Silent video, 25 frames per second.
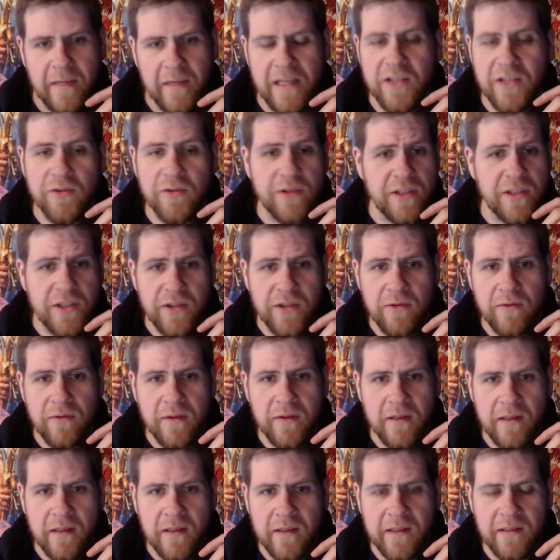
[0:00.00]
interests you
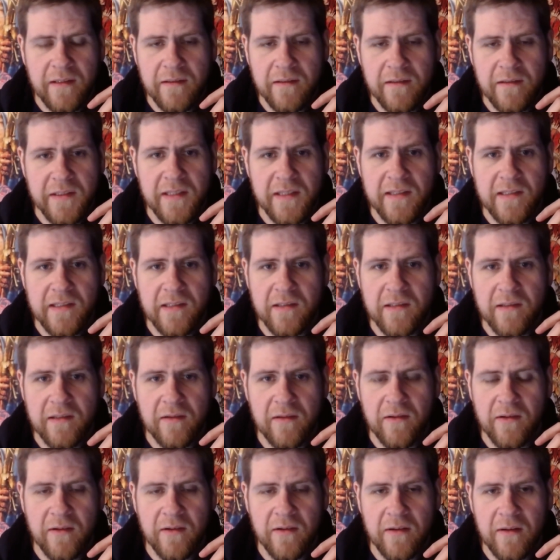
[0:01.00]
in any sense
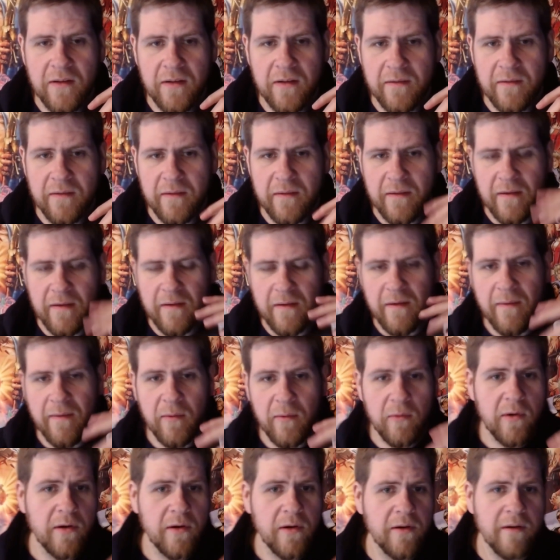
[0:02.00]
of
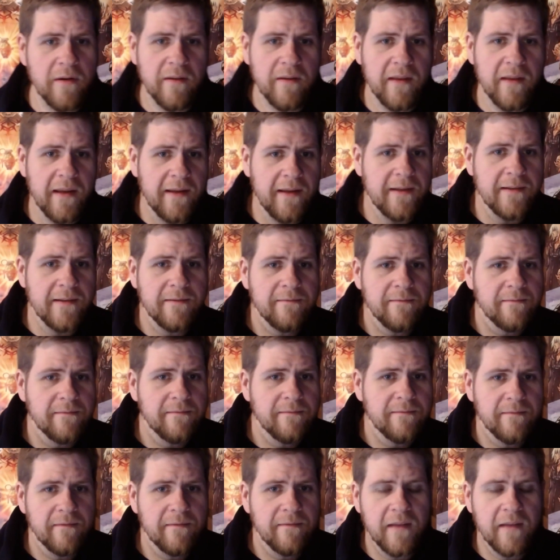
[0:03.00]
the word, then
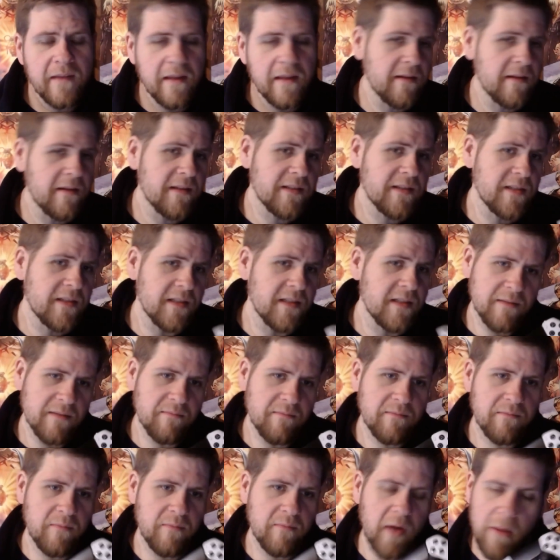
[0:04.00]
this is
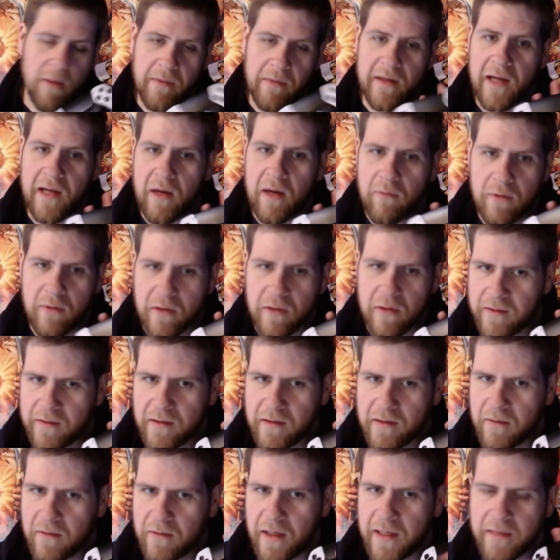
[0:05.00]
probably not worth
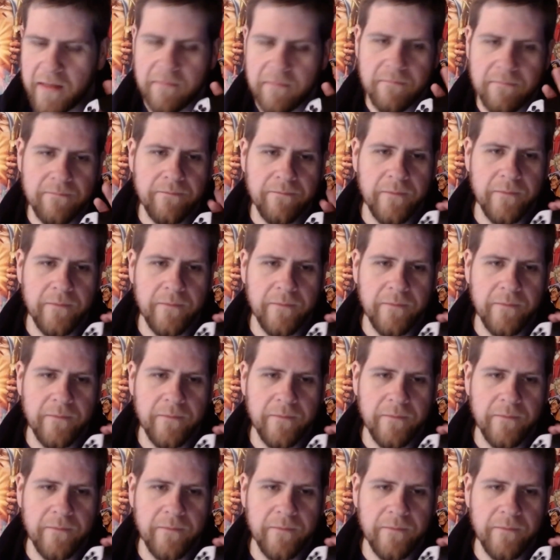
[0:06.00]
it, right?